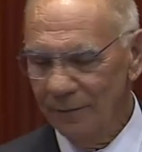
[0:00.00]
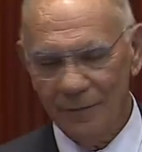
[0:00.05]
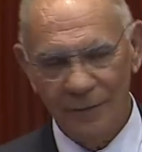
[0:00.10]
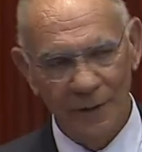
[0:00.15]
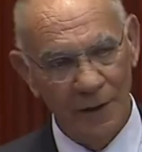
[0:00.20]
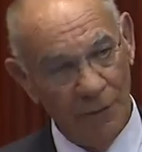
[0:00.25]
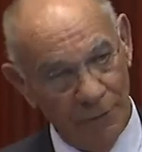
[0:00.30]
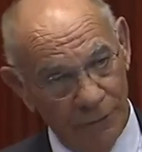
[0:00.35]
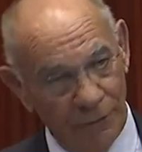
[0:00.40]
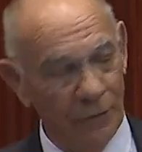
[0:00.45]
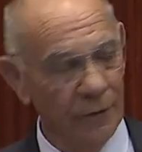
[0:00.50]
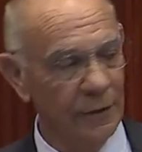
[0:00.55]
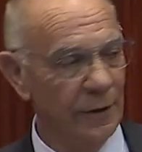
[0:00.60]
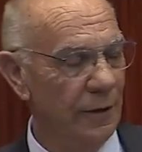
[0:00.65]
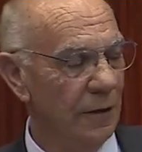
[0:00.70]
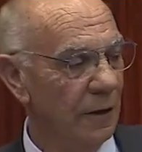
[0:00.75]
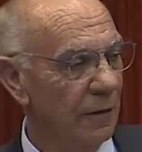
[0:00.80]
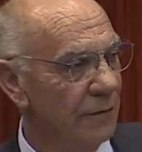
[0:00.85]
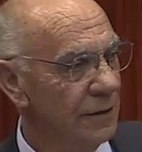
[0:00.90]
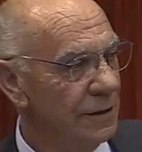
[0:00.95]
There were
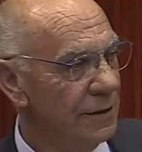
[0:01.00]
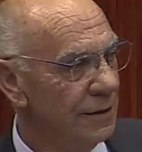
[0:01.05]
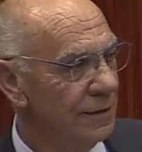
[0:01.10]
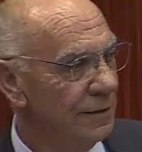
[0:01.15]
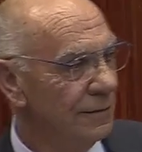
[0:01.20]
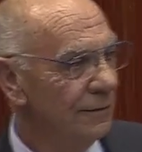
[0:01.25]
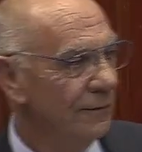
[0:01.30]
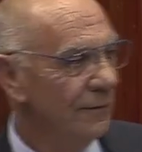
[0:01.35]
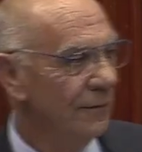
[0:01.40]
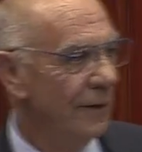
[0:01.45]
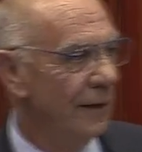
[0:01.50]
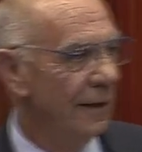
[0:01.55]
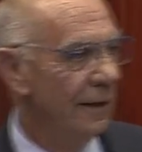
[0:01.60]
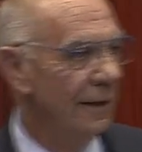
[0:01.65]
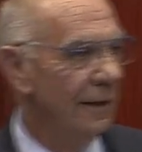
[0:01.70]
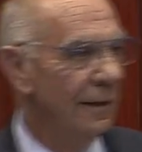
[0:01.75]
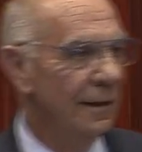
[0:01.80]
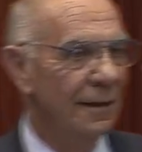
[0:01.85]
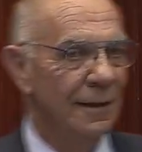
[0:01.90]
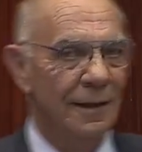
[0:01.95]
14 of us.
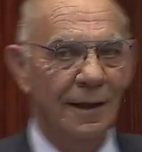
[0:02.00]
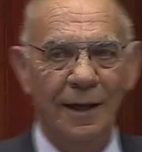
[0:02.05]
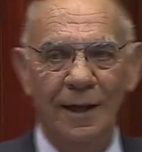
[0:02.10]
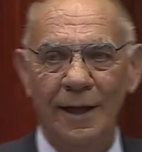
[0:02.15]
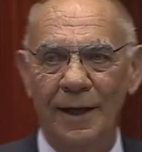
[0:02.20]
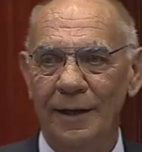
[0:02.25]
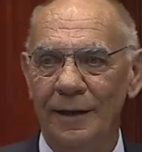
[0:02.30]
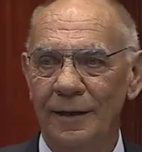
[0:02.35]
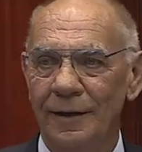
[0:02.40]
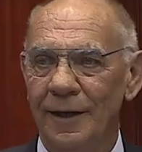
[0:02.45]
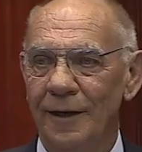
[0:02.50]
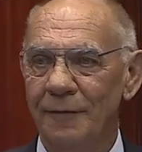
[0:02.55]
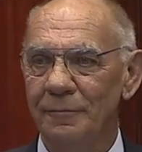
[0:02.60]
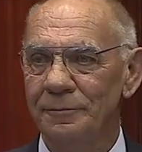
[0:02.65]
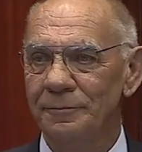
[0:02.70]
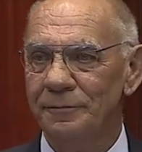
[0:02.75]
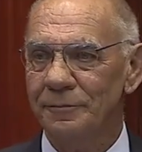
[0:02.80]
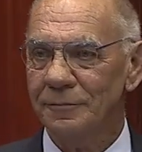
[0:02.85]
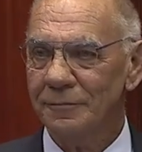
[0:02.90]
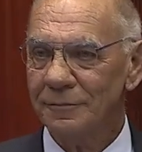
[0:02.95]
And
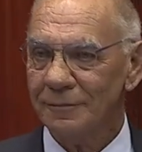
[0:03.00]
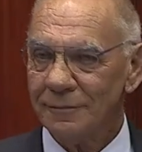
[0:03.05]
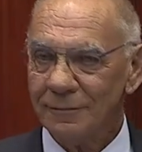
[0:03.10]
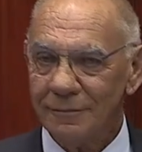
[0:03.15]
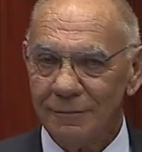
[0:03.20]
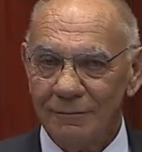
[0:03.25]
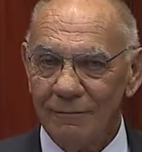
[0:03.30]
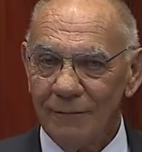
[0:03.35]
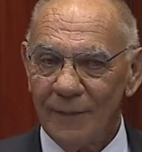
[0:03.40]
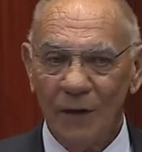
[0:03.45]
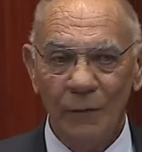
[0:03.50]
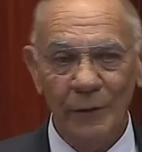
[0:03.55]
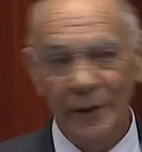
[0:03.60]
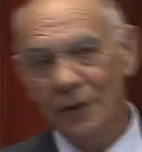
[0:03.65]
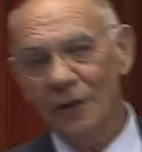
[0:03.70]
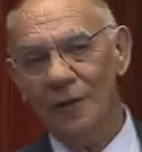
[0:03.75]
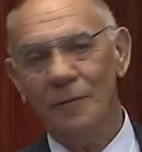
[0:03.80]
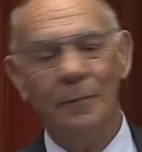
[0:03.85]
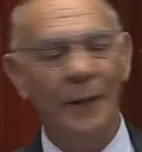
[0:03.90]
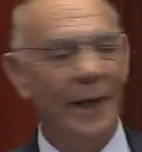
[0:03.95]
we
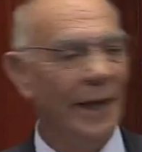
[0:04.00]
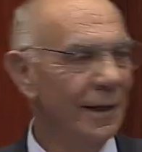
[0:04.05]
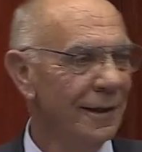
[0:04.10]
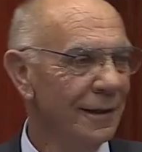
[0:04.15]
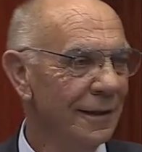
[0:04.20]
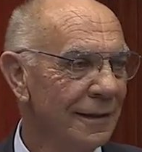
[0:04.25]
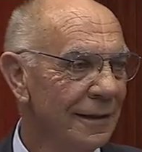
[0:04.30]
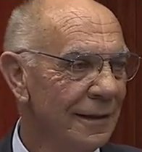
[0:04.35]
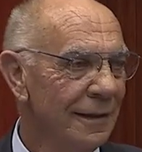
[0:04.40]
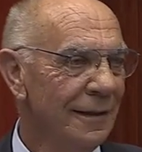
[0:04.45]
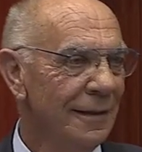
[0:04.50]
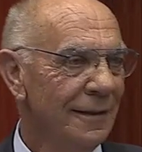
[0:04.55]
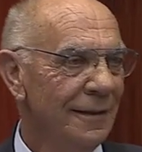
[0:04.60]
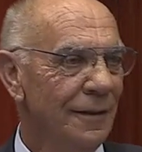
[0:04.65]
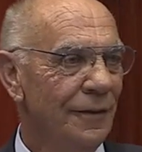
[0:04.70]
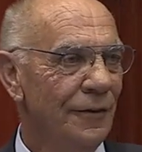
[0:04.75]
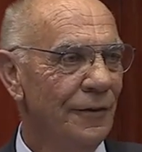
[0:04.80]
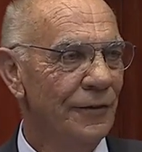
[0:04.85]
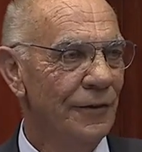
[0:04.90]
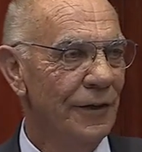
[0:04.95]
got back,
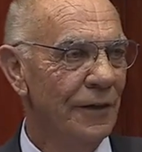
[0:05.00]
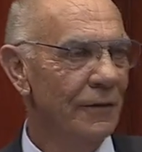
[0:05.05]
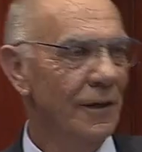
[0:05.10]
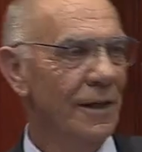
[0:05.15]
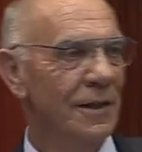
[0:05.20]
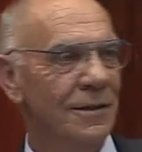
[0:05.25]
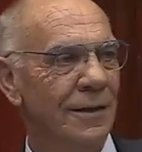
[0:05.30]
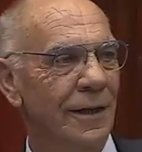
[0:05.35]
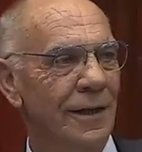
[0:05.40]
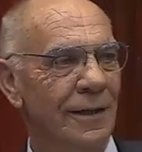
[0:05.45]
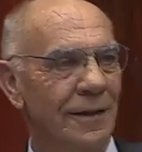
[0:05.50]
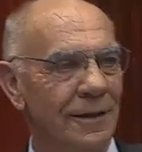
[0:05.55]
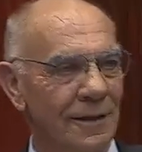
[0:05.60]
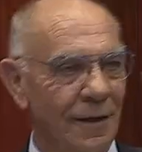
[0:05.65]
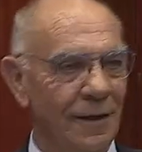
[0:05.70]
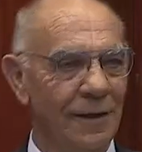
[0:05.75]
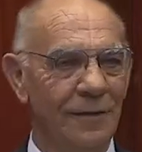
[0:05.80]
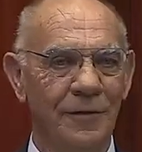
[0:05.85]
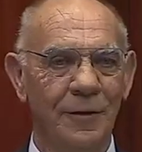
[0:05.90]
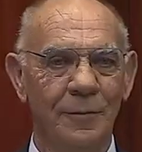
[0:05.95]
and 3 weeks later,
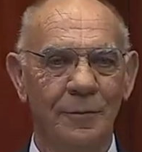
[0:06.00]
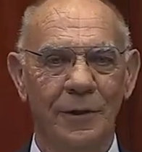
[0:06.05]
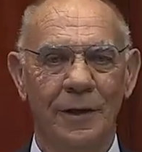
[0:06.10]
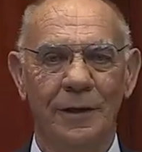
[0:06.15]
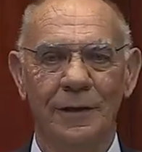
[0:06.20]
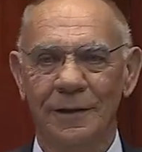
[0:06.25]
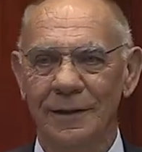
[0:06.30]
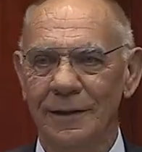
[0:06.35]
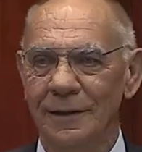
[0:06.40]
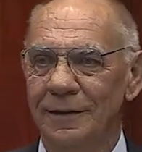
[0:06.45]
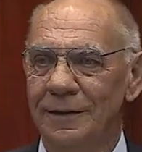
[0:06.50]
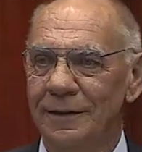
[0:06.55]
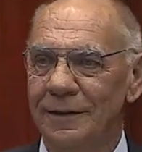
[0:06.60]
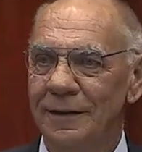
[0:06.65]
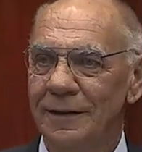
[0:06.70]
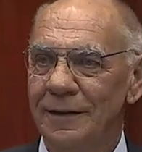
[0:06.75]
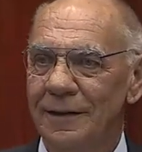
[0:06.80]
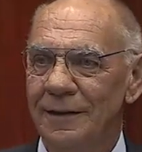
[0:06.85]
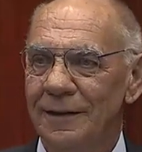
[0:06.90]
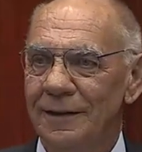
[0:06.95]
COVID broke,
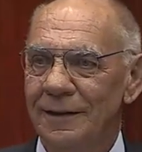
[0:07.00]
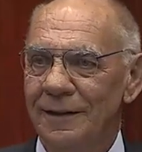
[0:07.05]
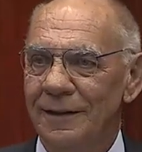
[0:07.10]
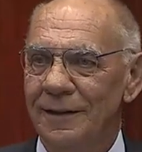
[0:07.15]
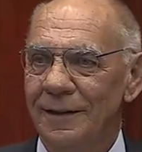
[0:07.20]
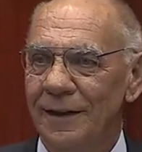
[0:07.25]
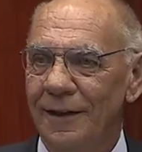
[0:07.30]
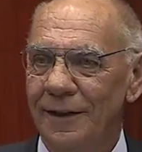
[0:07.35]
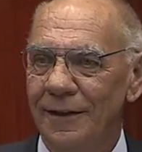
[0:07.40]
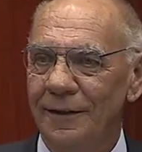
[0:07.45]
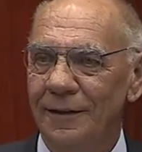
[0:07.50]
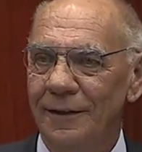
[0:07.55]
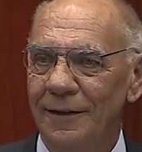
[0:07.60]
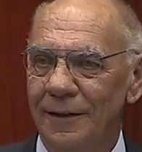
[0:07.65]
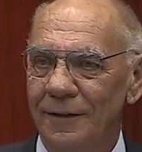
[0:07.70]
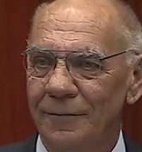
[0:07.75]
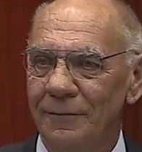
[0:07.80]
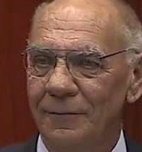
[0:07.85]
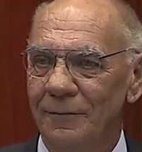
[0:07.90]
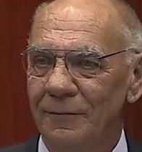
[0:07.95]
and
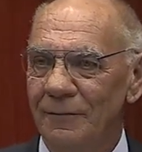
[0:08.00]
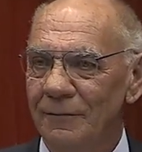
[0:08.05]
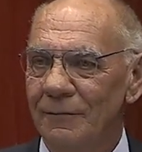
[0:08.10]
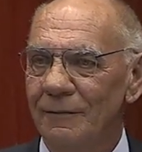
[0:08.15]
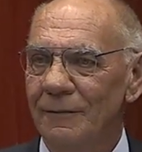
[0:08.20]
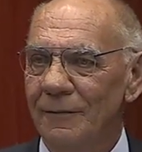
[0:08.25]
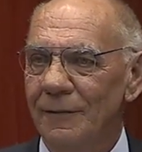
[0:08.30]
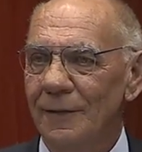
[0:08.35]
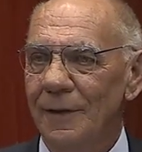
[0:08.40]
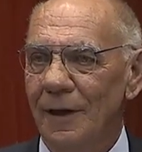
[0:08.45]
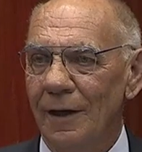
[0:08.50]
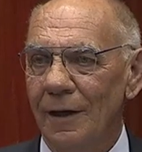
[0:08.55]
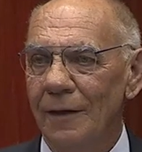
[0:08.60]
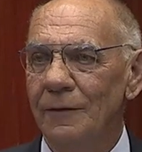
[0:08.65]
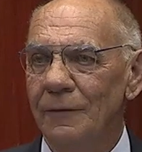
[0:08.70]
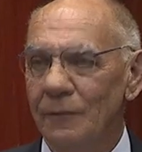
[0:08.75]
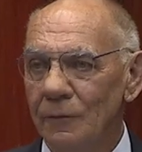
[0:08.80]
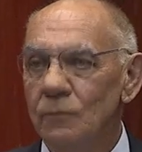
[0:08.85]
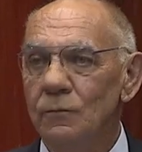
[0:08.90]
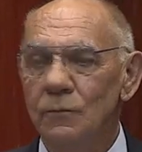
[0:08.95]

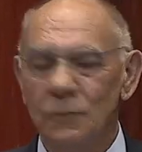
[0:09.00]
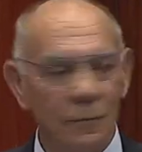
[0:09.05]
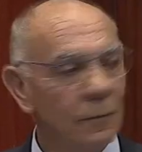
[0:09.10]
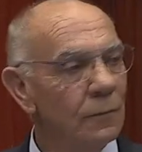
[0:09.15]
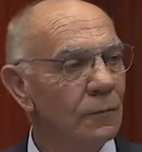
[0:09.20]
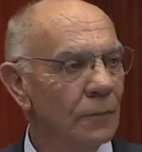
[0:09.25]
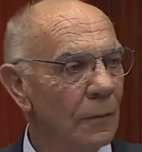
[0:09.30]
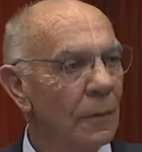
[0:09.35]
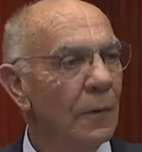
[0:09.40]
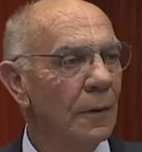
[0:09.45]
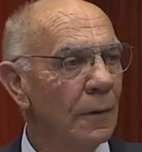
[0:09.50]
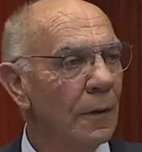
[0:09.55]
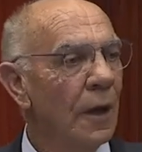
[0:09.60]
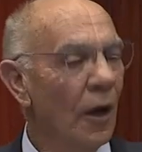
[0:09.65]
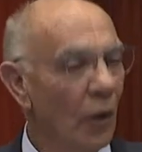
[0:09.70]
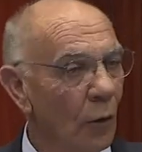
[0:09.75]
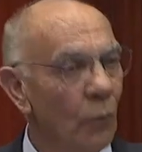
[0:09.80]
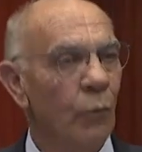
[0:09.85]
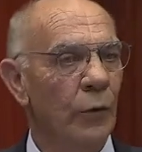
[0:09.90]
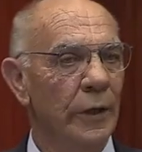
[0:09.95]
I
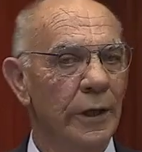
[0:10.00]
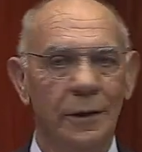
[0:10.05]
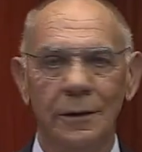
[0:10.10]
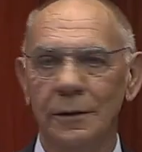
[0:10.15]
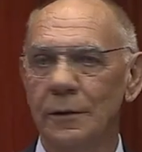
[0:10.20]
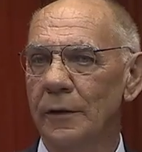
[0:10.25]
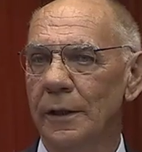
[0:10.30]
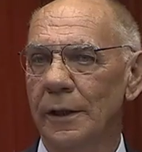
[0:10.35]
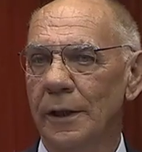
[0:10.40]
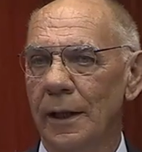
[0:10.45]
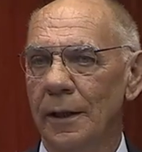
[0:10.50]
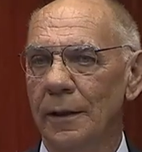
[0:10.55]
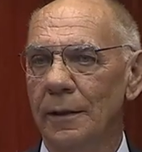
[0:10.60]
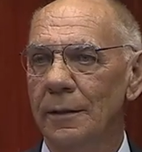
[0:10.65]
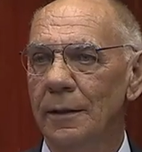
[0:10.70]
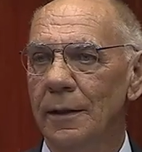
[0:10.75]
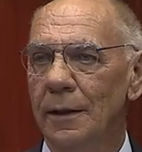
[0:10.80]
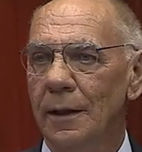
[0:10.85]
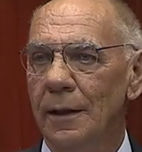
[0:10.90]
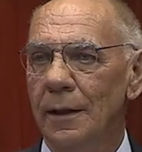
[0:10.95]
hope we can do it
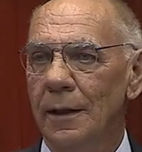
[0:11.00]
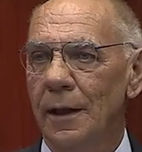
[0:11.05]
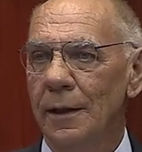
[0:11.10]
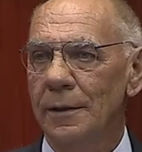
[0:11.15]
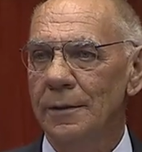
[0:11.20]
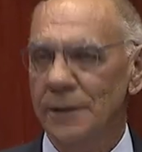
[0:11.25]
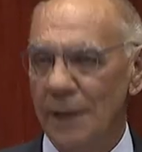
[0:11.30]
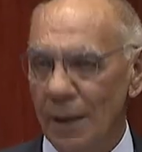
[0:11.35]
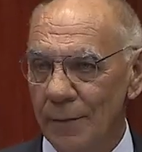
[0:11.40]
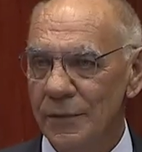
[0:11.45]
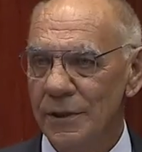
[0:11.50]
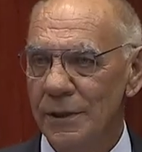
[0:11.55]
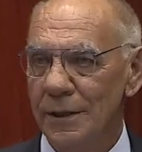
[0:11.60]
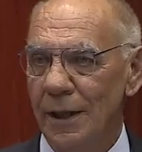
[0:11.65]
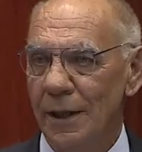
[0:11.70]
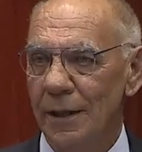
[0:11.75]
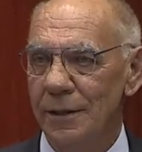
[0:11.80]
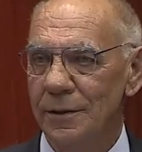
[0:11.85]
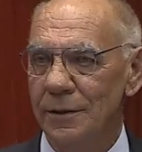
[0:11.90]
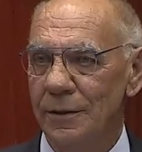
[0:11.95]
again at some
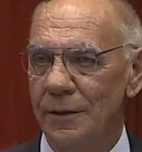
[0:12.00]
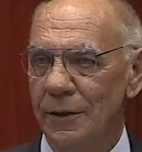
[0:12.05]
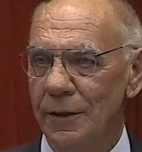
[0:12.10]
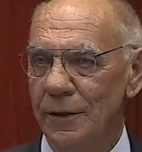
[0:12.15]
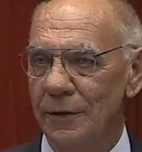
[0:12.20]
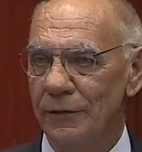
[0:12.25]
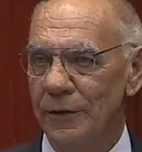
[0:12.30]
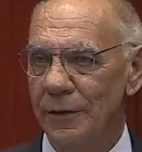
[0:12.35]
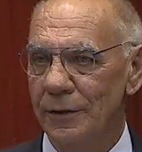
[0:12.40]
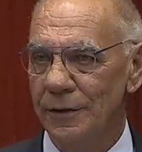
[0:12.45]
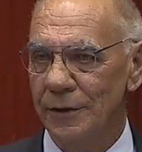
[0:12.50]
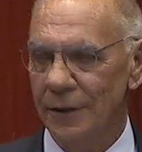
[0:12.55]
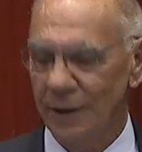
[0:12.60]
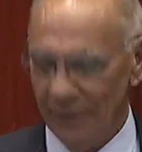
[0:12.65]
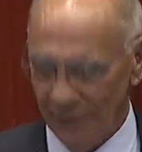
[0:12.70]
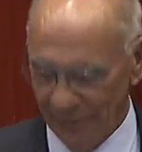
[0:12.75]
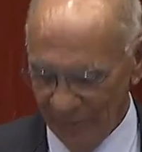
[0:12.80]
stage in the near future.